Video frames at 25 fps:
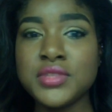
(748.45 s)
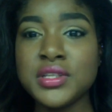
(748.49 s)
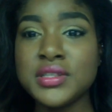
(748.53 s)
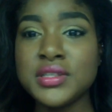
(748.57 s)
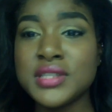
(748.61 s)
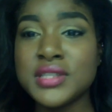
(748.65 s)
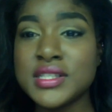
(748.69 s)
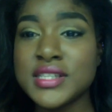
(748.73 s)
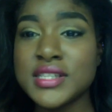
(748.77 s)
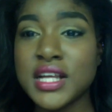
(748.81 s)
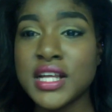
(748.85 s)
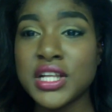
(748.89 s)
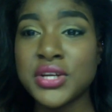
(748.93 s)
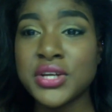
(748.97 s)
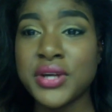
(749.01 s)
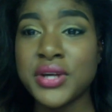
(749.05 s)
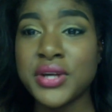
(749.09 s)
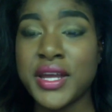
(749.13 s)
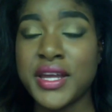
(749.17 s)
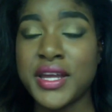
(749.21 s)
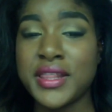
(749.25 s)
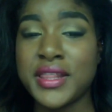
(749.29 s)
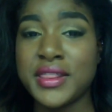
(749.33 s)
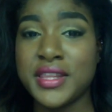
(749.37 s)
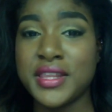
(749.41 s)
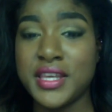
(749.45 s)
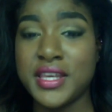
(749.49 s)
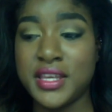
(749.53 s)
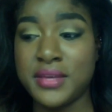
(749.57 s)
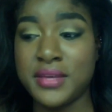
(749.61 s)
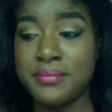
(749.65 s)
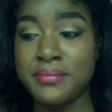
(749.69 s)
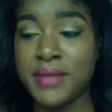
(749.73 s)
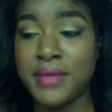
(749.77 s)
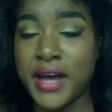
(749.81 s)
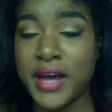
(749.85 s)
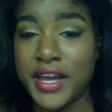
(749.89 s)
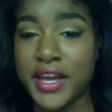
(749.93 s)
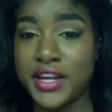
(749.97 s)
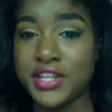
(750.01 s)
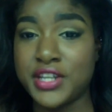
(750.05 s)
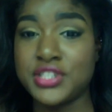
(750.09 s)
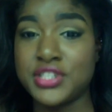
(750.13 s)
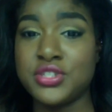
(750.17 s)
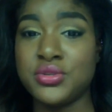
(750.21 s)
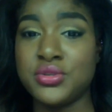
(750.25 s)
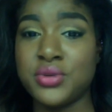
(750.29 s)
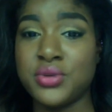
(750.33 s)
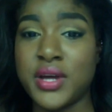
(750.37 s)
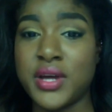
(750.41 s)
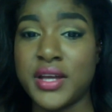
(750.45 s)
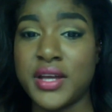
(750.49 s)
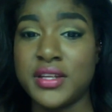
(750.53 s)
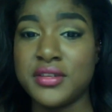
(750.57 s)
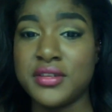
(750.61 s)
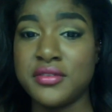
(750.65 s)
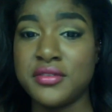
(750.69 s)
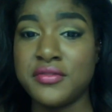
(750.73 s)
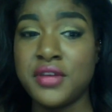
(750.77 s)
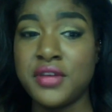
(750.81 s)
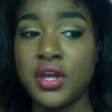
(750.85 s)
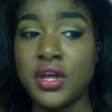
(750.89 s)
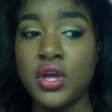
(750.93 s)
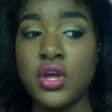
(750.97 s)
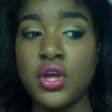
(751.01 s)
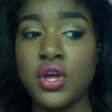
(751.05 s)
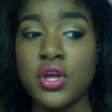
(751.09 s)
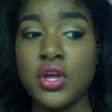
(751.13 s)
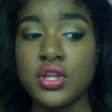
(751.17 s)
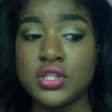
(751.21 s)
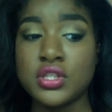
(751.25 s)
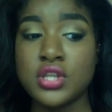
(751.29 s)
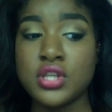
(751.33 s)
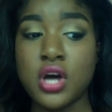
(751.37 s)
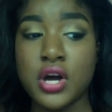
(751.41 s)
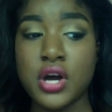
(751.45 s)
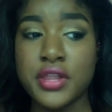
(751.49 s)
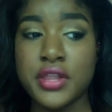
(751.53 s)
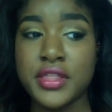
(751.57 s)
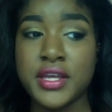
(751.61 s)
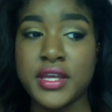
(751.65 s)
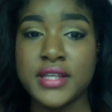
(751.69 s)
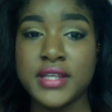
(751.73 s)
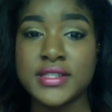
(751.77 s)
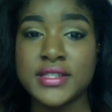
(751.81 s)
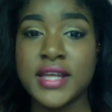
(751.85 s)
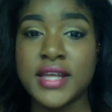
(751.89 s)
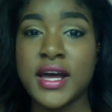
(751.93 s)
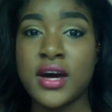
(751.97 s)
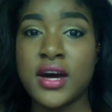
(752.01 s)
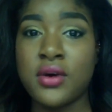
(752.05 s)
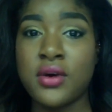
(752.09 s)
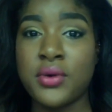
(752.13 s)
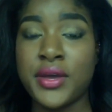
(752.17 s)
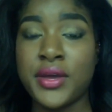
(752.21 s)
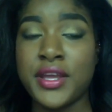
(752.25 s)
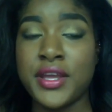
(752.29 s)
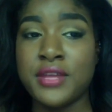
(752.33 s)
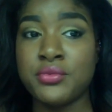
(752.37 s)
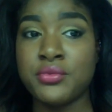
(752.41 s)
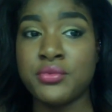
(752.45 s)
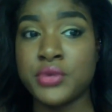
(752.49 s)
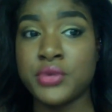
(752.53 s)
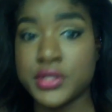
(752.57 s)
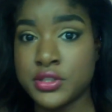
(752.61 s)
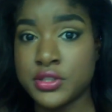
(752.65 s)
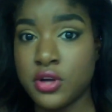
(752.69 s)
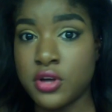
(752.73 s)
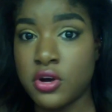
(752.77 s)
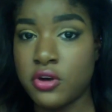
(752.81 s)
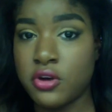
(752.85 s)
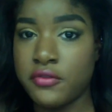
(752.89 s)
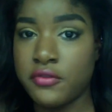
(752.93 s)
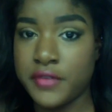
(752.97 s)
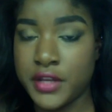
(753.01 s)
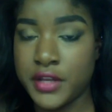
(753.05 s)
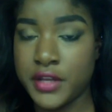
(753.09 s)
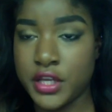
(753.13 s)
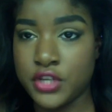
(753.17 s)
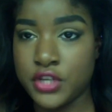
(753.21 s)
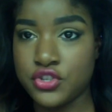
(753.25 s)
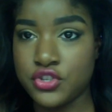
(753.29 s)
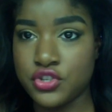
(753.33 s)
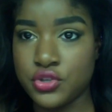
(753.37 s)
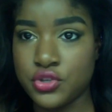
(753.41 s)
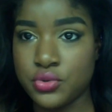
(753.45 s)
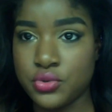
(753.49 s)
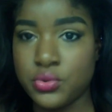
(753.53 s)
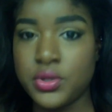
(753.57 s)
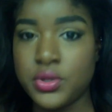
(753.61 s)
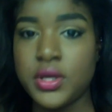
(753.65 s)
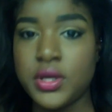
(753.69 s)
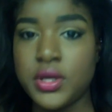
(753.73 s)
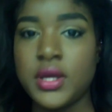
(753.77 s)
seller and the buyer to kind of talk things out and resolve an issue.